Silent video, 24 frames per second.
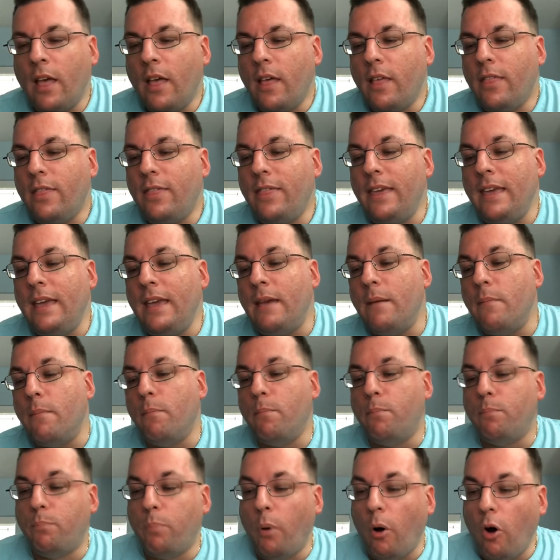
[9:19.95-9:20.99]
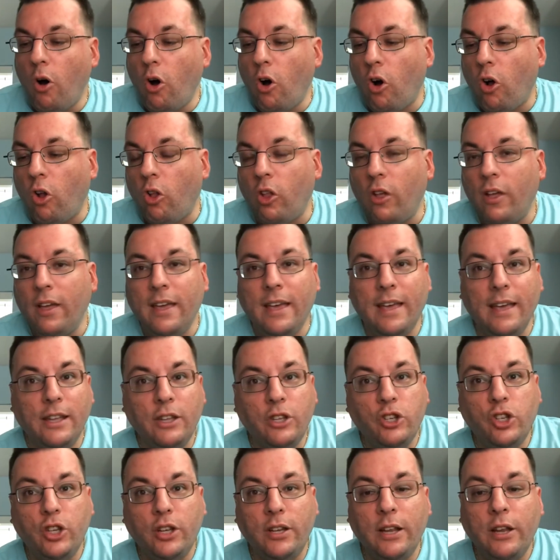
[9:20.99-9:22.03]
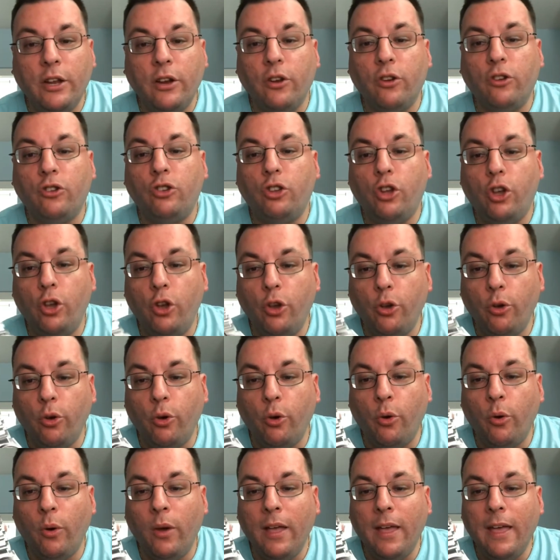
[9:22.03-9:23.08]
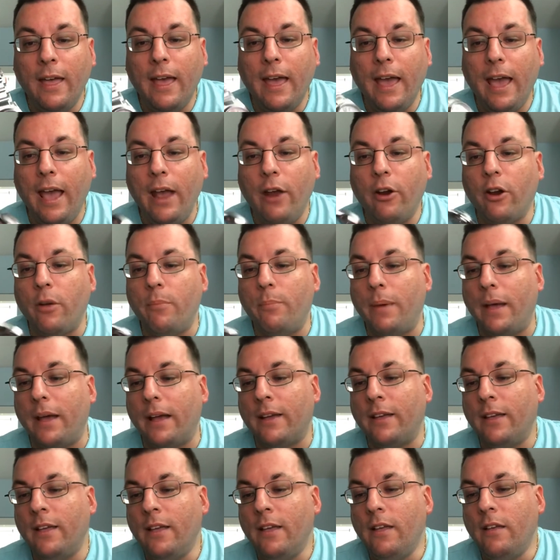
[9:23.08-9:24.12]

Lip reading: The Ball Engineer 2 Arabic.